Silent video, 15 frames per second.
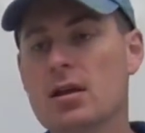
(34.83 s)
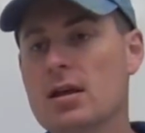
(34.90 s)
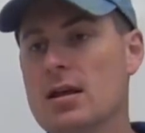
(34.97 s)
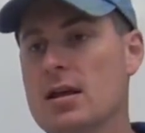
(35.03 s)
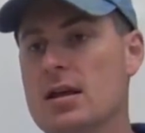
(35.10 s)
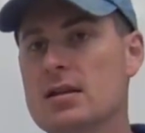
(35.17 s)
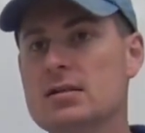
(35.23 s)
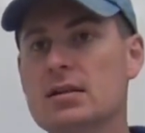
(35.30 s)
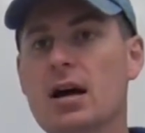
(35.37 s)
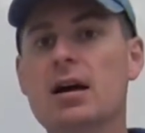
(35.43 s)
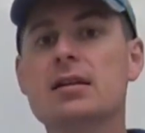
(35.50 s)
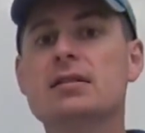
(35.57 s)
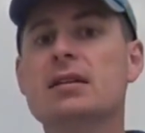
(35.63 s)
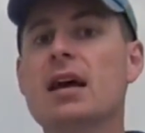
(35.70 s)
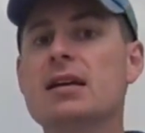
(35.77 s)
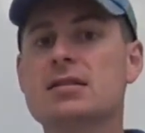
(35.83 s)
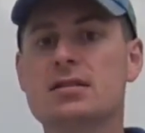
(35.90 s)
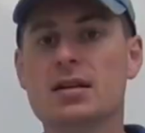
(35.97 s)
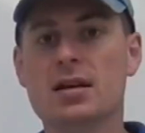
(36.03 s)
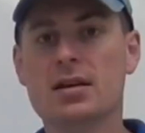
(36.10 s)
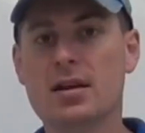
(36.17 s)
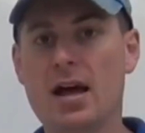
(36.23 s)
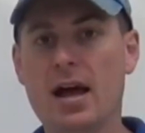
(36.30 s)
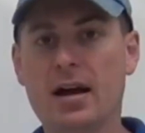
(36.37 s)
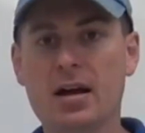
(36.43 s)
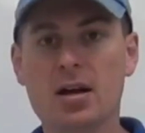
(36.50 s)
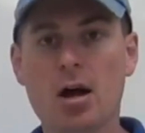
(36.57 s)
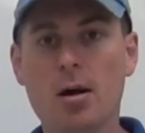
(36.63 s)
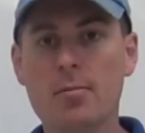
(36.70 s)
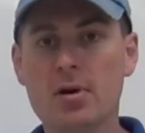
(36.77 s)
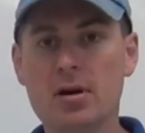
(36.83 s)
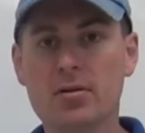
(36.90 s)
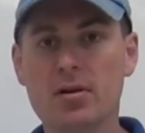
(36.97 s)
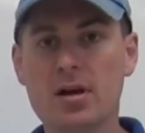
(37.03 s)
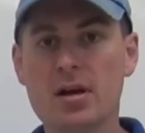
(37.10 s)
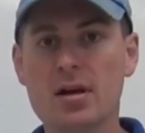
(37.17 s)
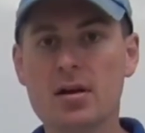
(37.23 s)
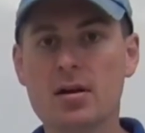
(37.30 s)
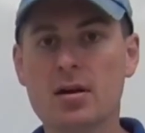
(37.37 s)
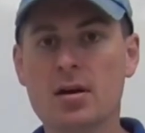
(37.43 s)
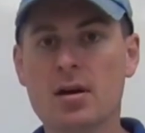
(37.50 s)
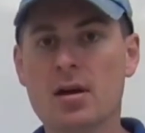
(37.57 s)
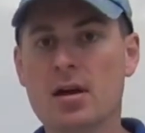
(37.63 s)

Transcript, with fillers: it's untested economically,